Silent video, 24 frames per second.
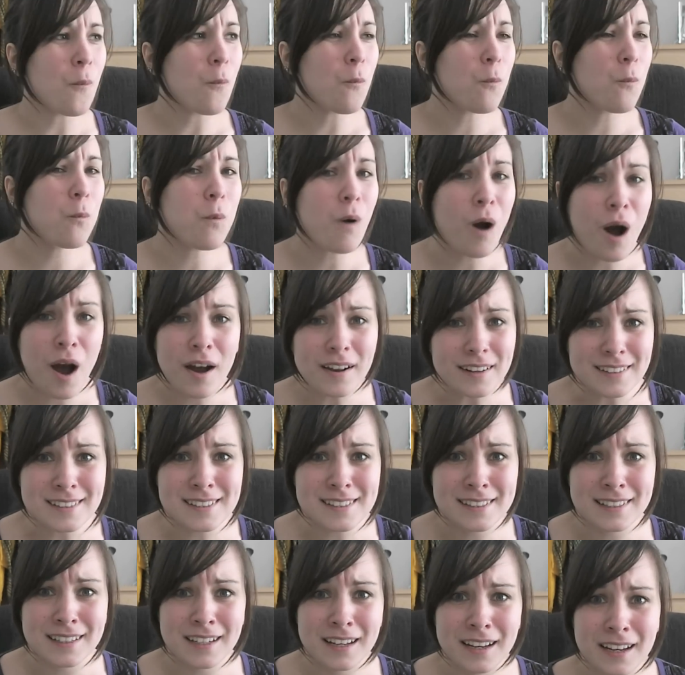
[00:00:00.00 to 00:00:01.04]

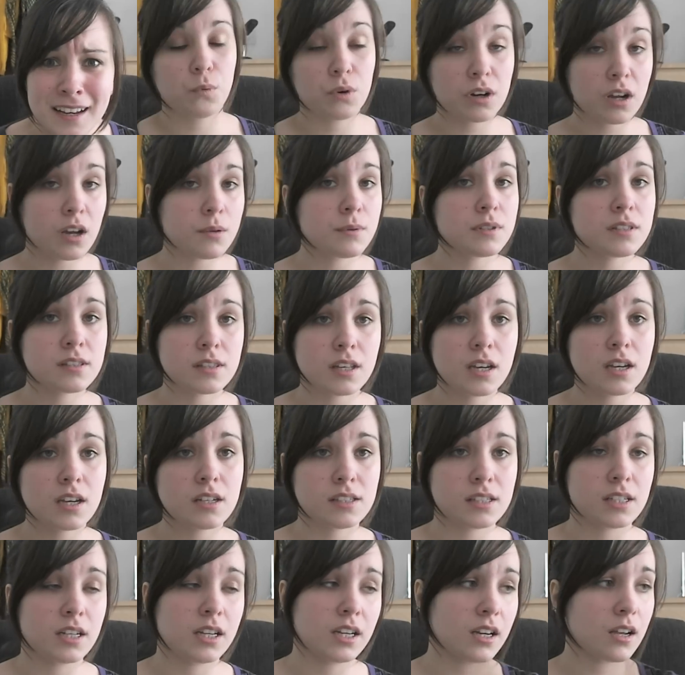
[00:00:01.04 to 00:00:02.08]
What? When I was
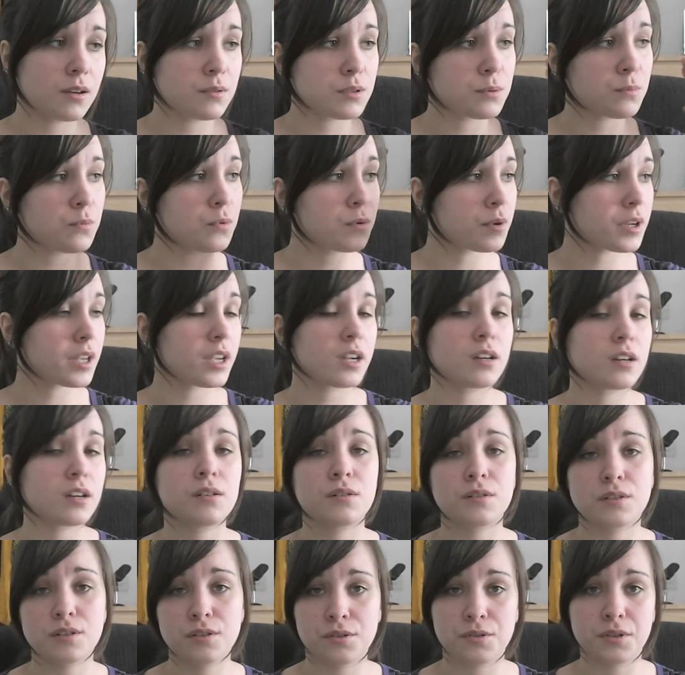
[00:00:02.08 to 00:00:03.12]
13, I was walking
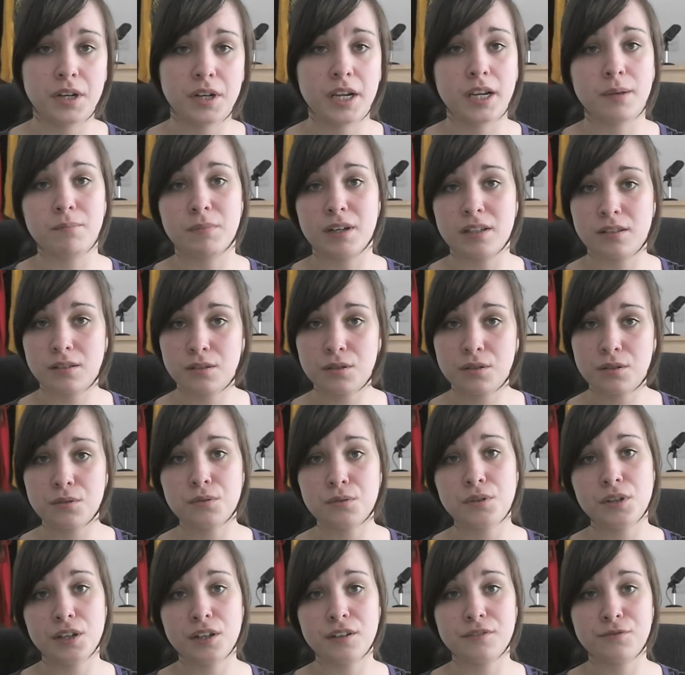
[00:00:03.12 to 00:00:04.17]
along the street in my
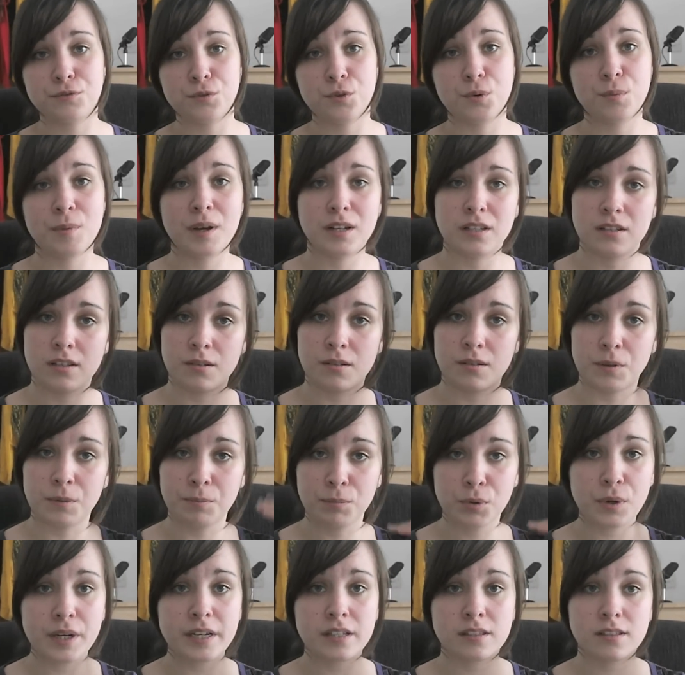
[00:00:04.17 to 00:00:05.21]
school uniform and some
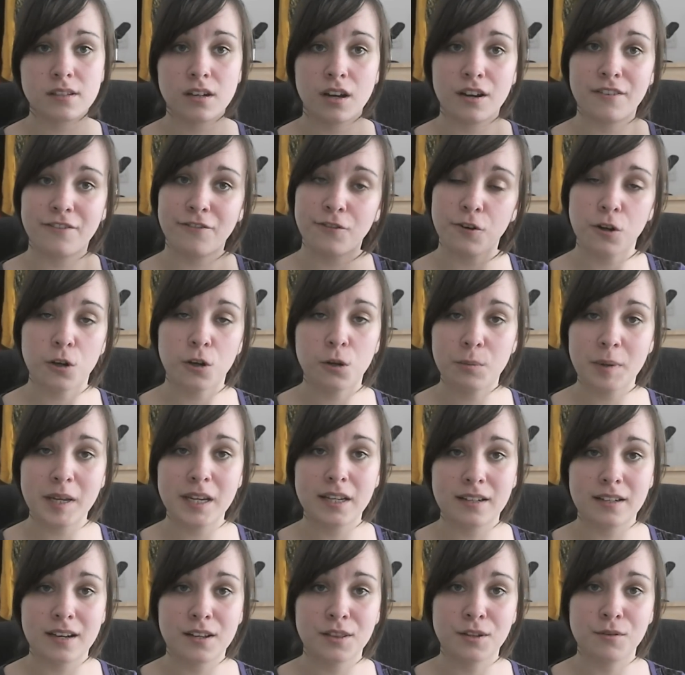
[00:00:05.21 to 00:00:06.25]
boys started following
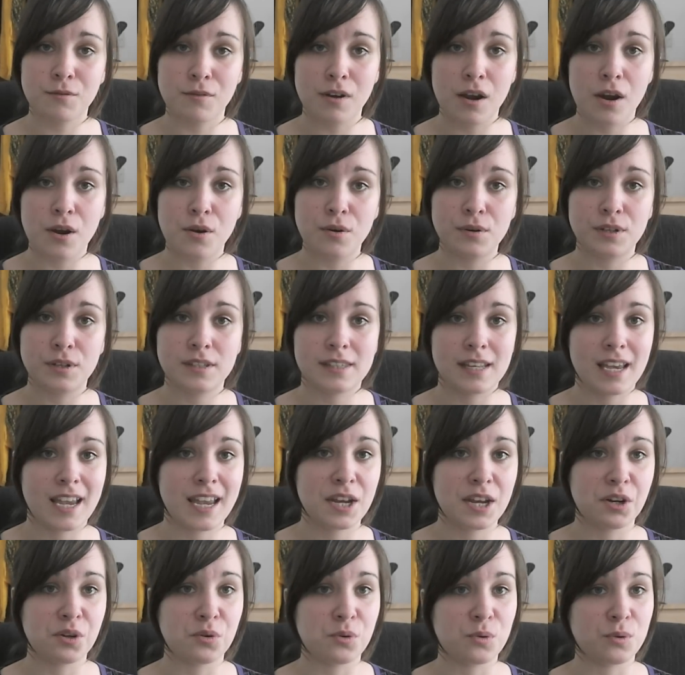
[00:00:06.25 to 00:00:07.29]
me down the road
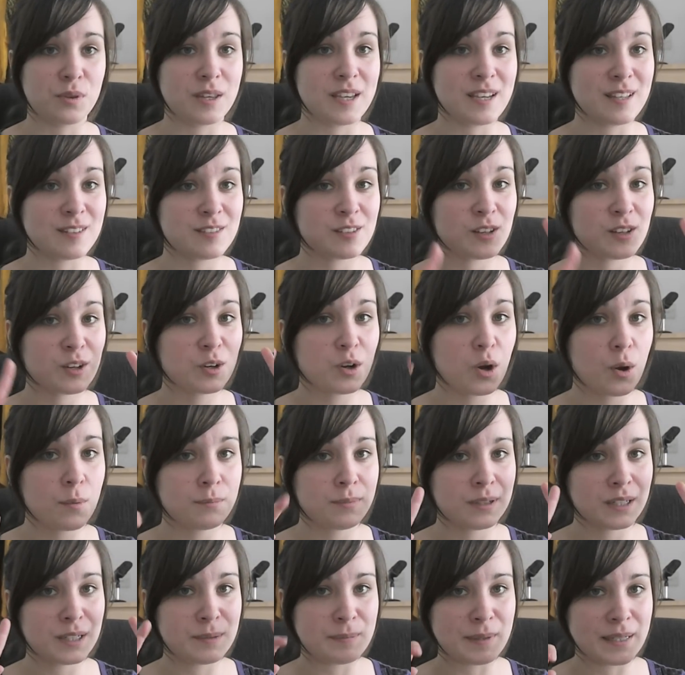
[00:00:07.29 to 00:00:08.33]
saying all these
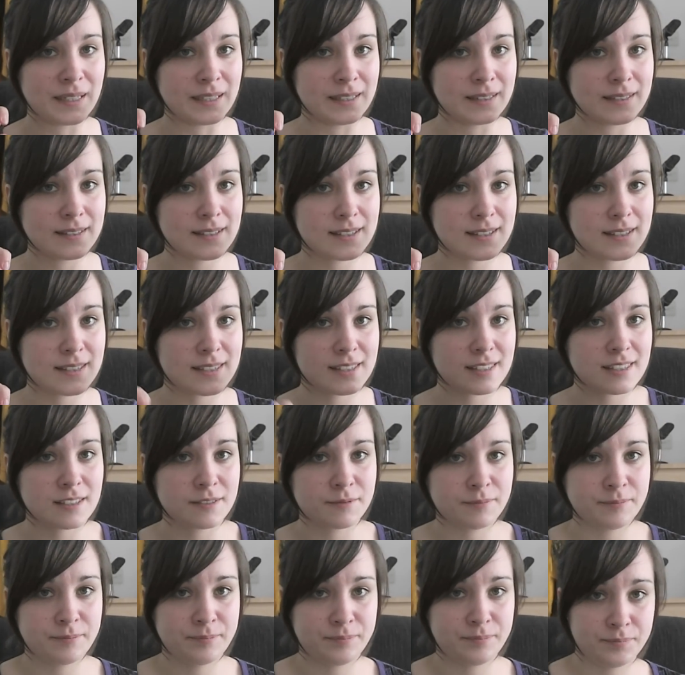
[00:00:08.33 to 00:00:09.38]
compliments.